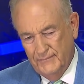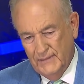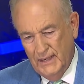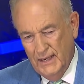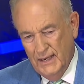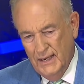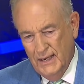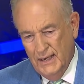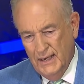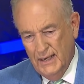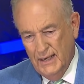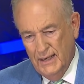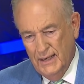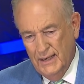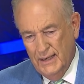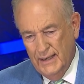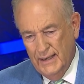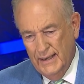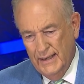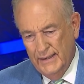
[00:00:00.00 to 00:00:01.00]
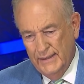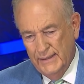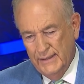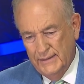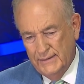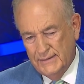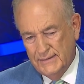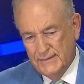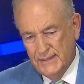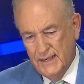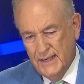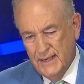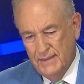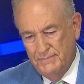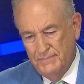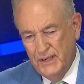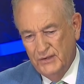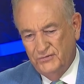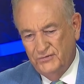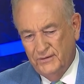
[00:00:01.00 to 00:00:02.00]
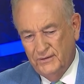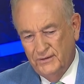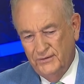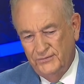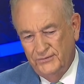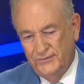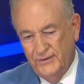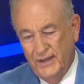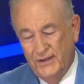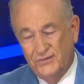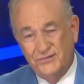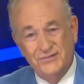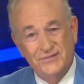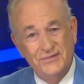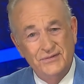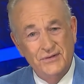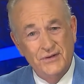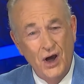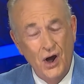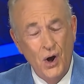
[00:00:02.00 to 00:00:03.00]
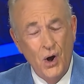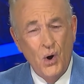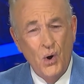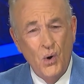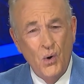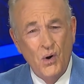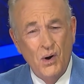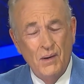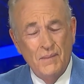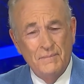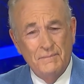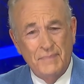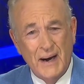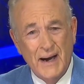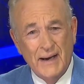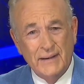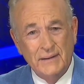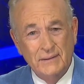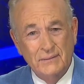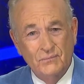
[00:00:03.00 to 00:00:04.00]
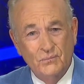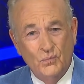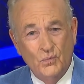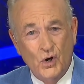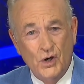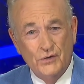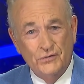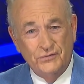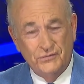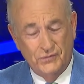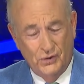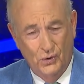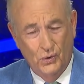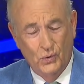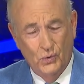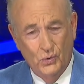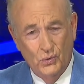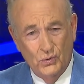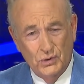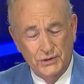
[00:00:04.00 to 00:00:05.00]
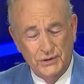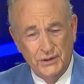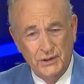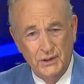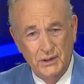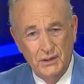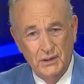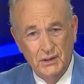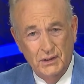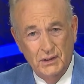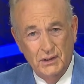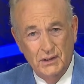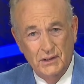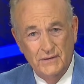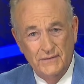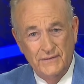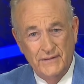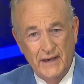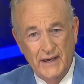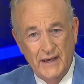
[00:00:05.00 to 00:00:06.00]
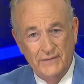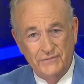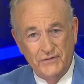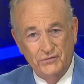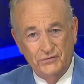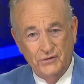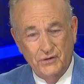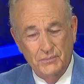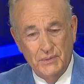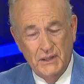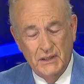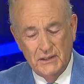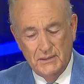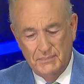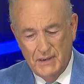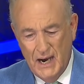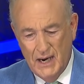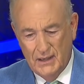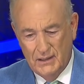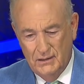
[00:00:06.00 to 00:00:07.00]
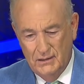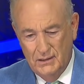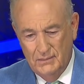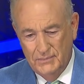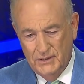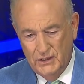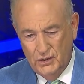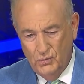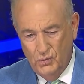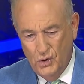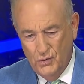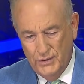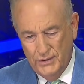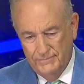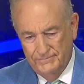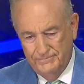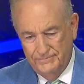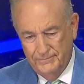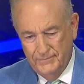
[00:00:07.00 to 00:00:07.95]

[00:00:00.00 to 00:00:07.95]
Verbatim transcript: uh, and it uh, basically says no, Biden was told that this could be a debacle. I'm going to quote it.